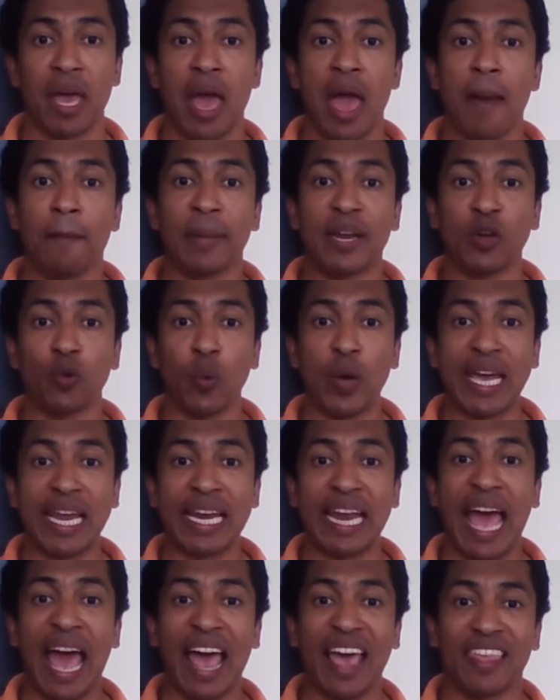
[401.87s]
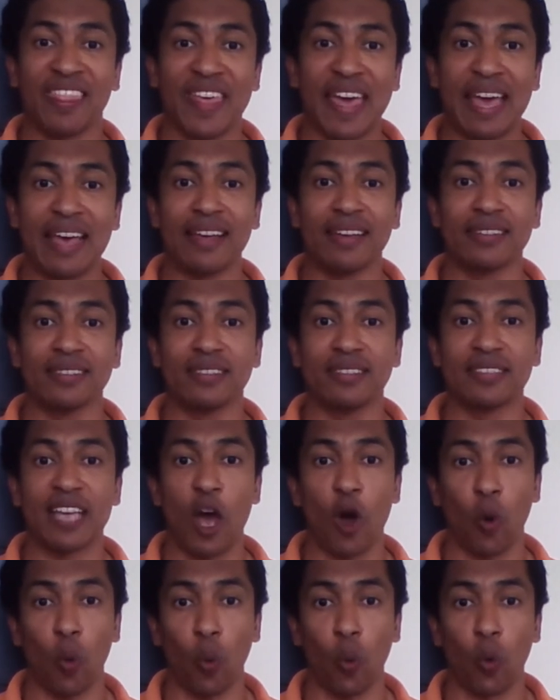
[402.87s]
between things
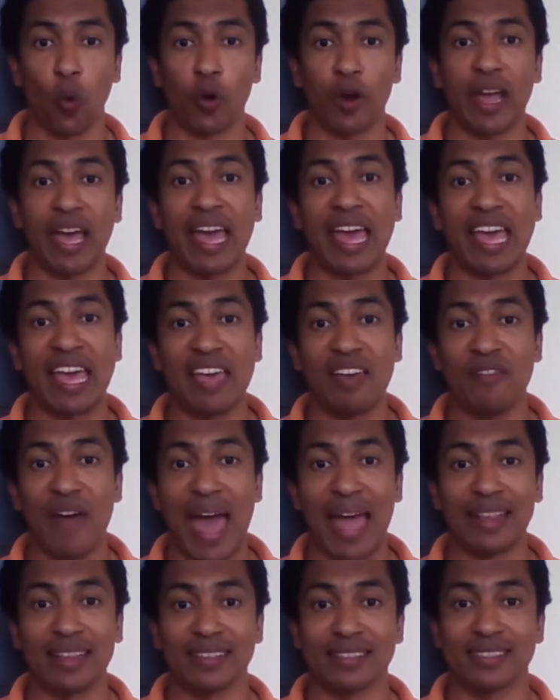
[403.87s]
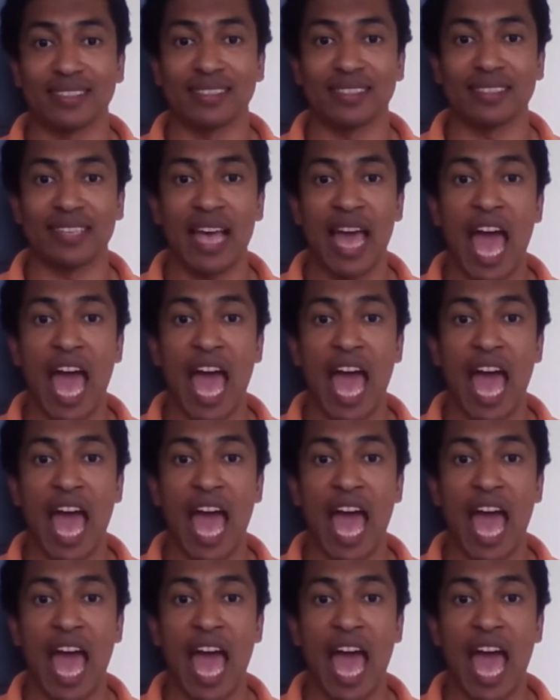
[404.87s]
or events.